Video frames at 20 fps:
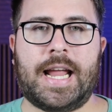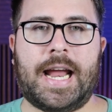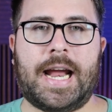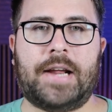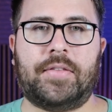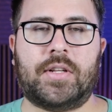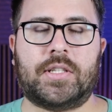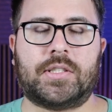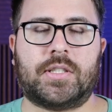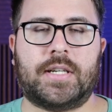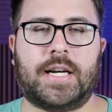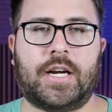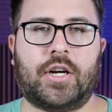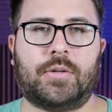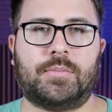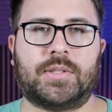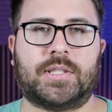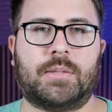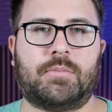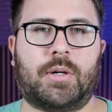And this could
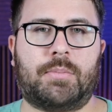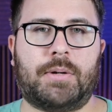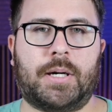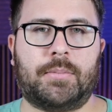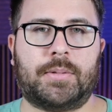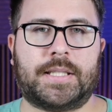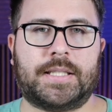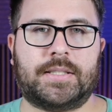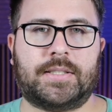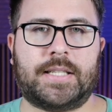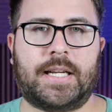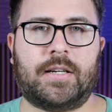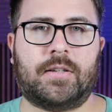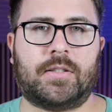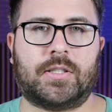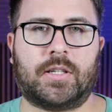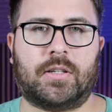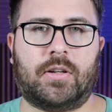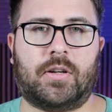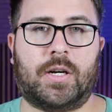help some Republican
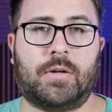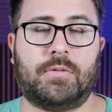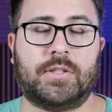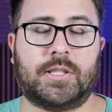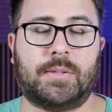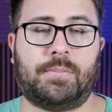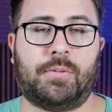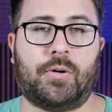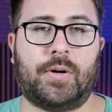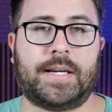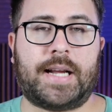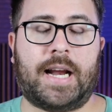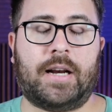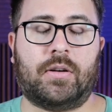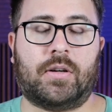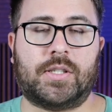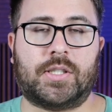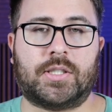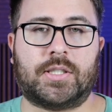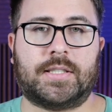senators along with supporting a
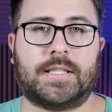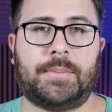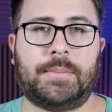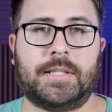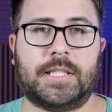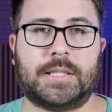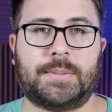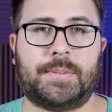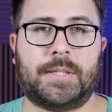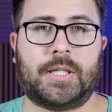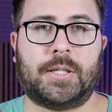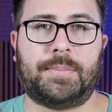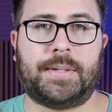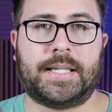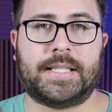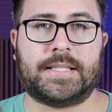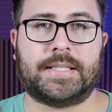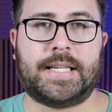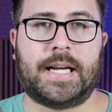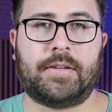larger stimulus bill
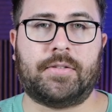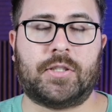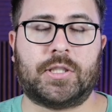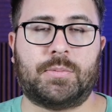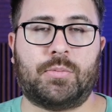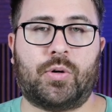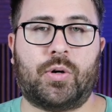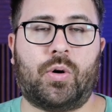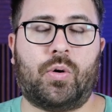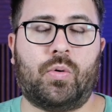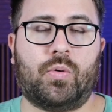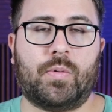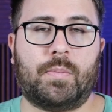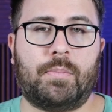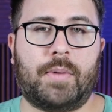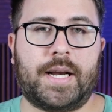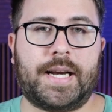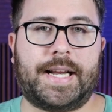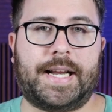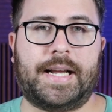because now there's more old
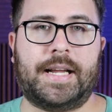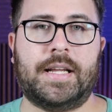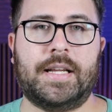money